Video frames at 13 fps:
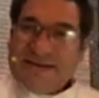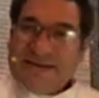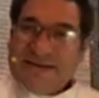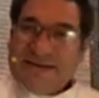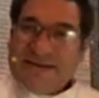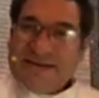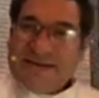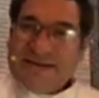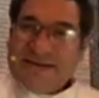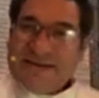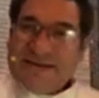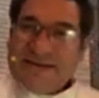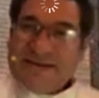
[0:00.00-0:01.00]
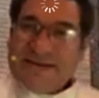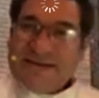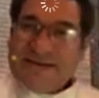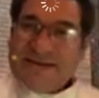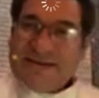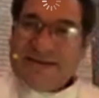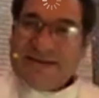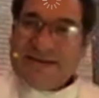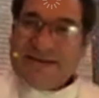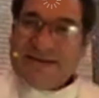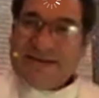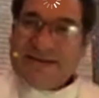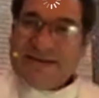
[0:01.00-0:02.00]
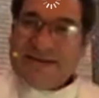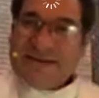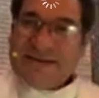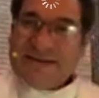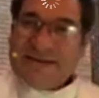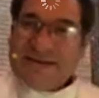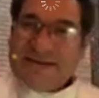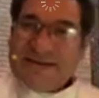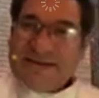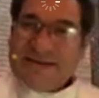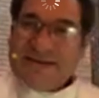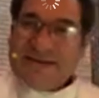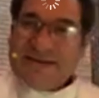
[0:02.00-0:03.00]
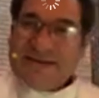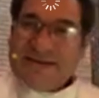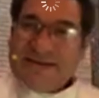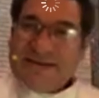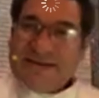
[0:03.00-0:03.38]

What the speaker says: [no speech]